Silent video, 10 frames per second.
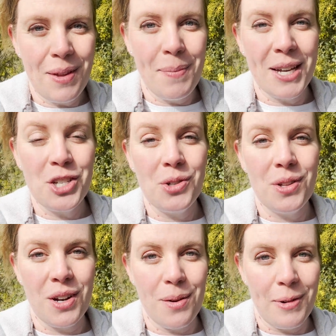make
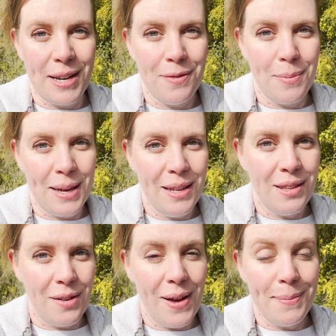sure that I'm ready for bed,
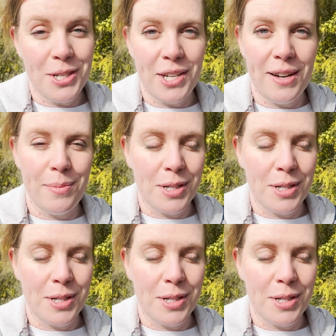that I've had my shower,